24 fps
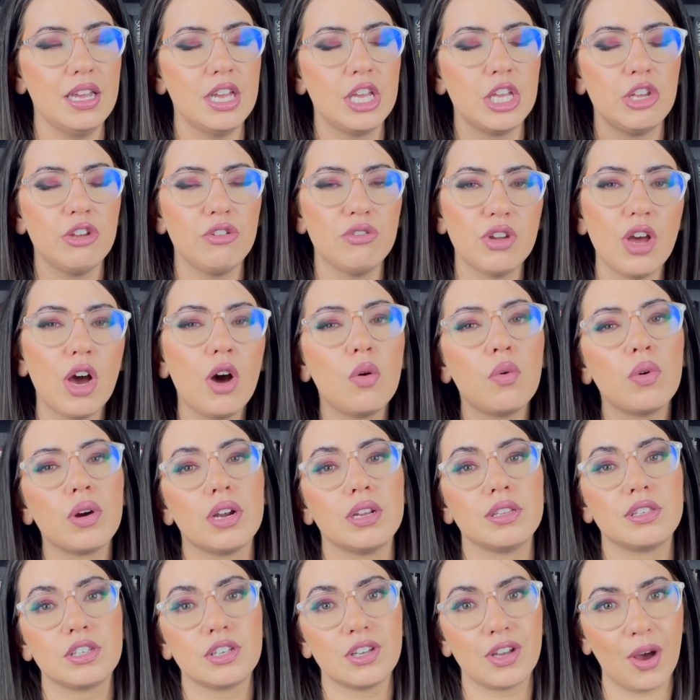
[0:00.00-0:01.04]
you know where
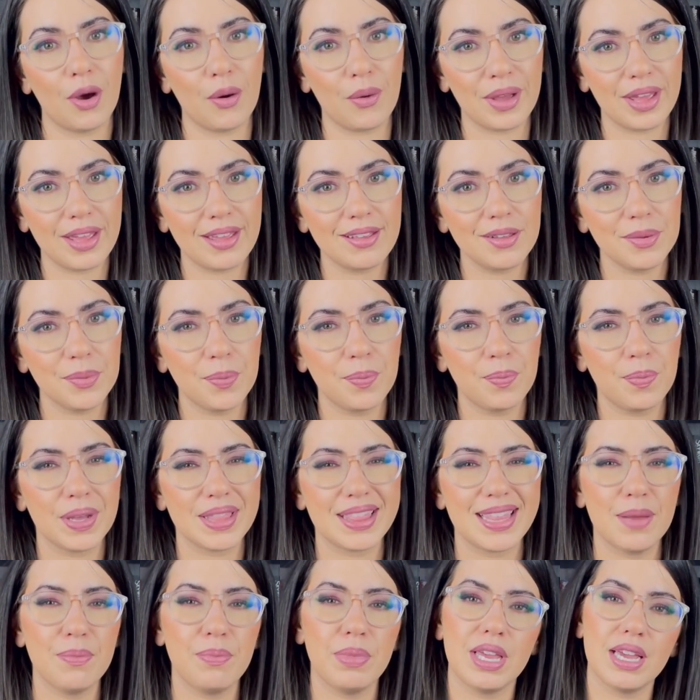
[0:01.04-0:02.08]
it's going, but
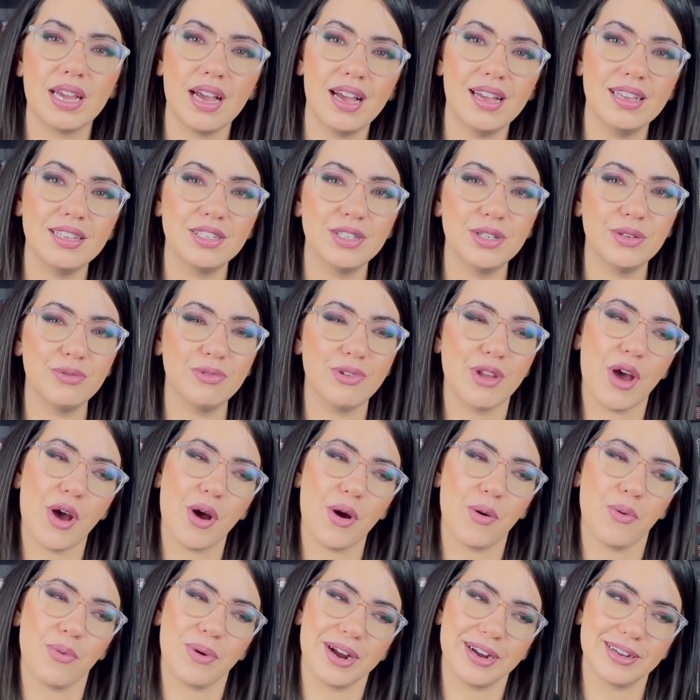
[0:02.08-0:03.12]
then because you
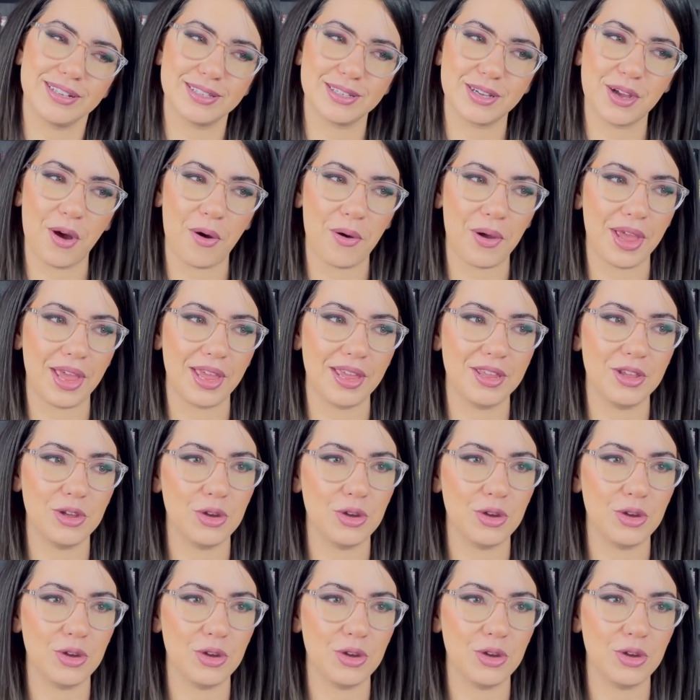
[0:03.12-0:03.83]
know where it's going,